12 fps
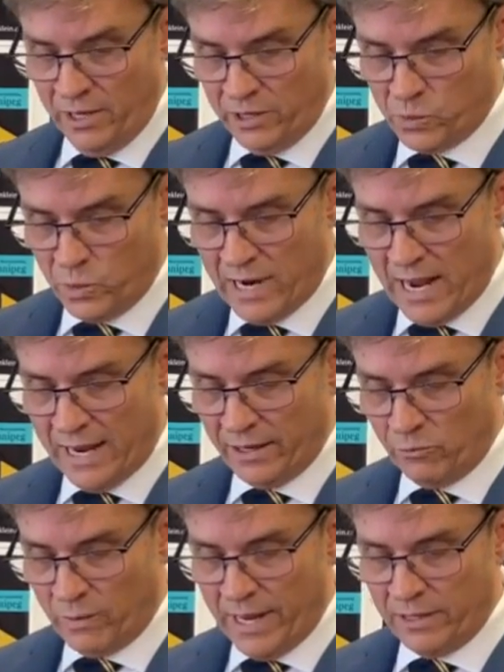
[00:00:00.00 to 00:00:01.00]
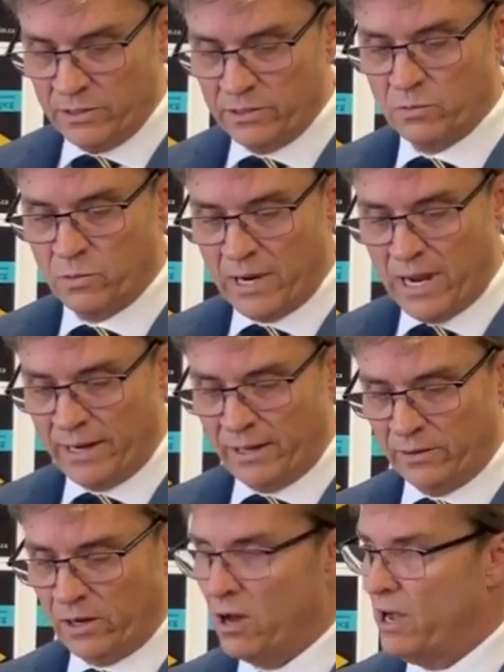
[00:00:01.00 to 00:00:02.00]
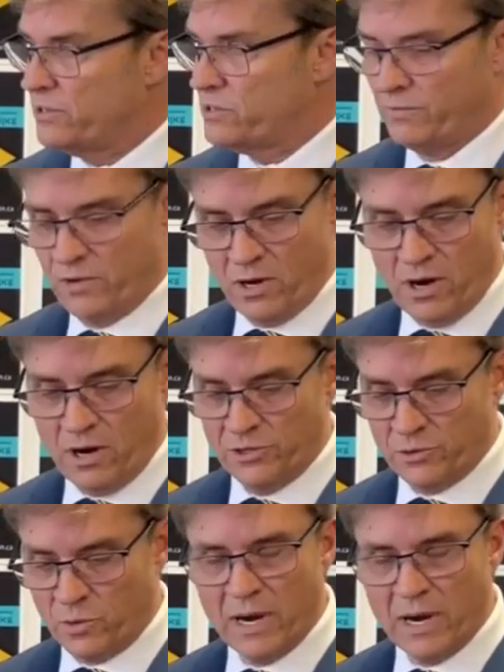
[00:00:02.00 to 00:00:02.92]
Because we're adding rent, we're adding the cost of cars,